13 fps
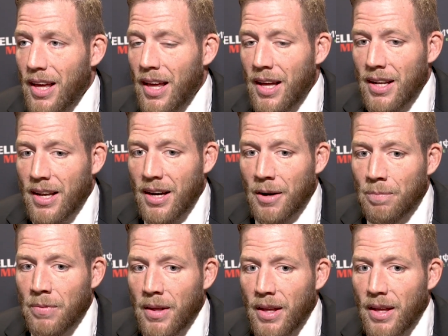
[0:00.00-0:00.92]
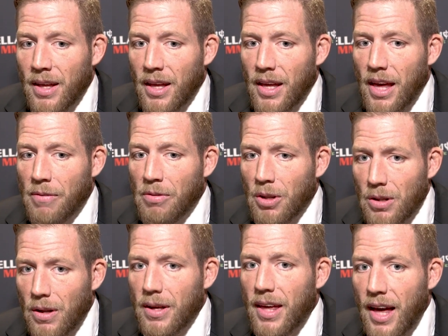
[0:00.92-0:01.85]
And um, if you
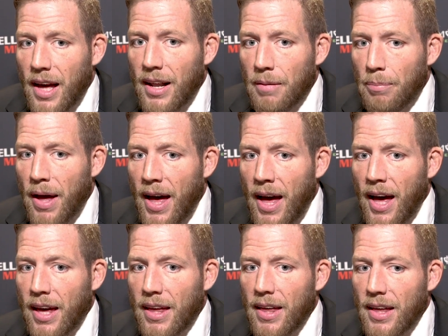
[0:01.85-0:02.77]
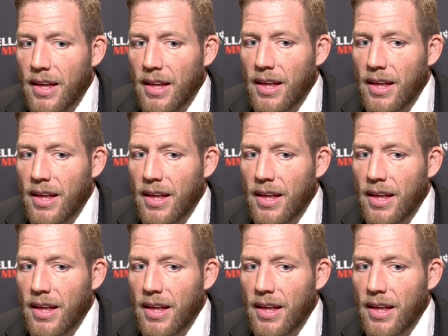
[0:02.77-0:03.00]
look at it back,